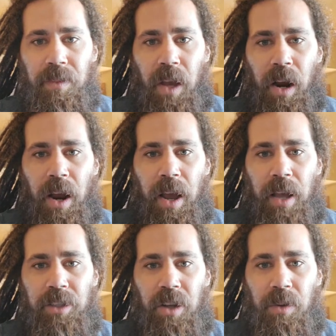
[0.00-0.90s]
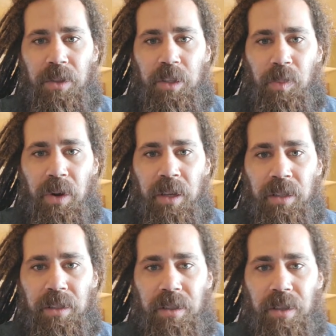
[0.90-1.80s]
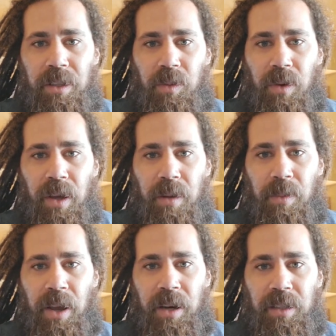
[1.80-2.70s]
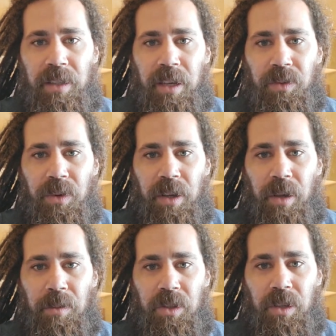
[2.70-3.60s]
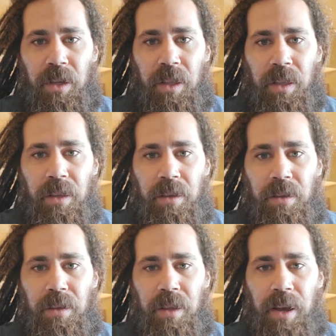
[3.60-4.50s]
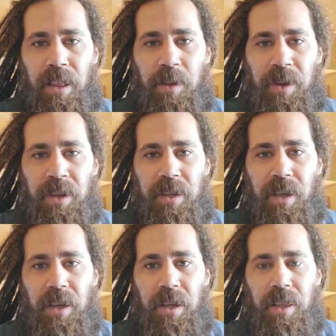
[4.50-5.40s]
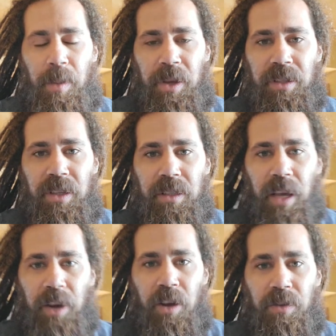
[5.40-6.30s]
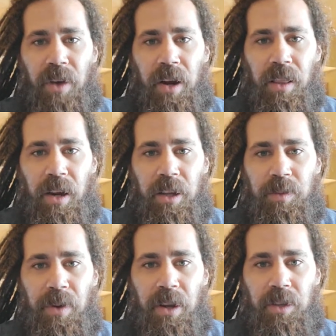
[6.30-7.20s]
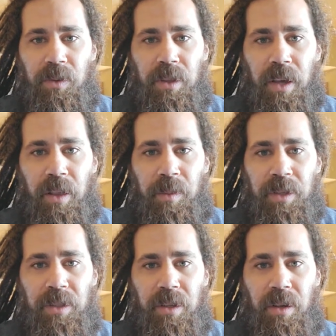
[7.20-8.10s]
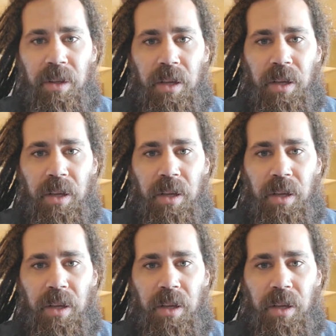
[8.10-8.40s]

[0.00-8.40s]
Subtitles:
All right, start with the springs is what Brandon says when it comes to the Element. That makes sense. I know you've got a lot of experience with the Element, so.